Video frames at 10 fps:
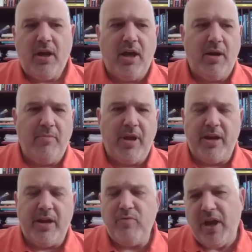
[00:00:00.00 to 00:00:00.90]

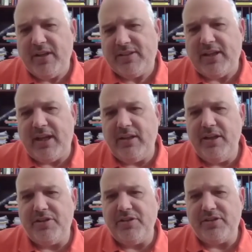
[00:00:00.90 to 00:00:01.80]
And we understand the
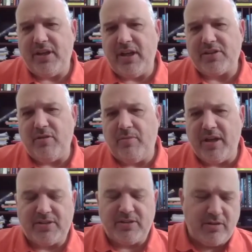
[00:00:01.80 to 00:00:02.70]
issues that Eskom
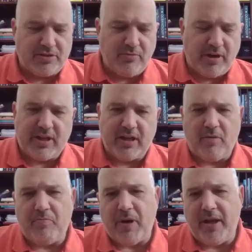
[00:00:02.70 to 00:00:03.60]
has, so one can
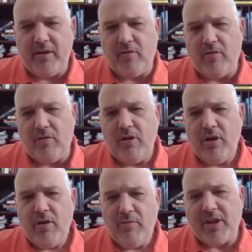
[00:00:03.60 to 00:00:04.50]
complain or
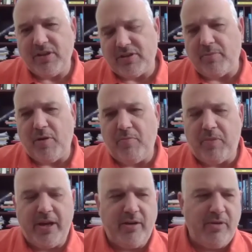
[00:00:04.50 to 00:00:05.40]
we can stop complaining.